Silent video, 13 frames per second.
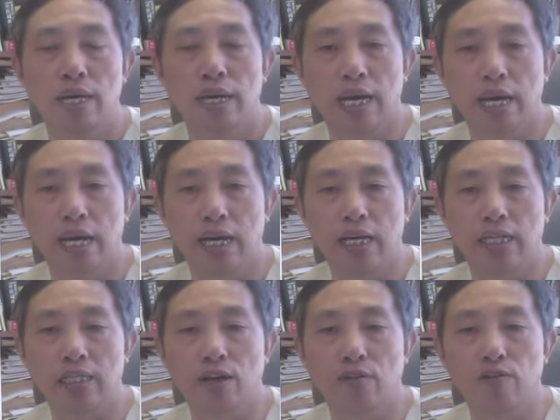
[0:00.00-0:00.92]

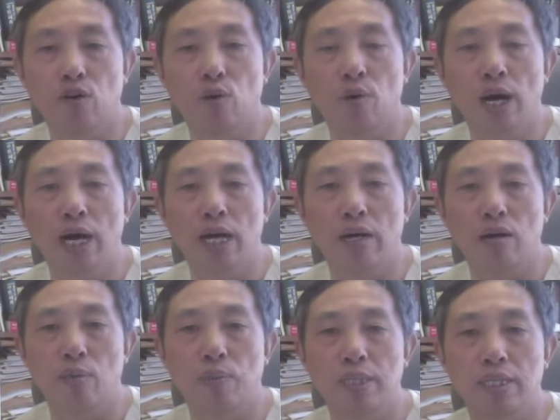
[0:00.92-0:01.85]
and for a
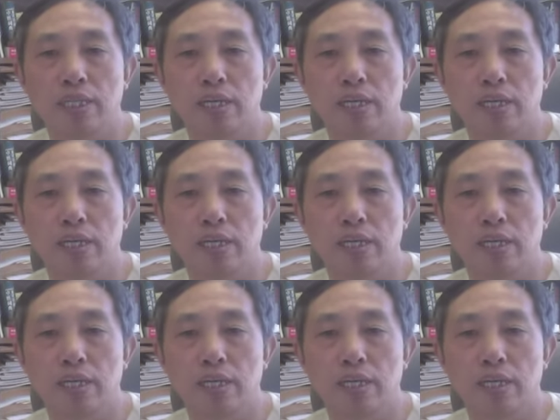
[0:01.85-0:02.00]
while, but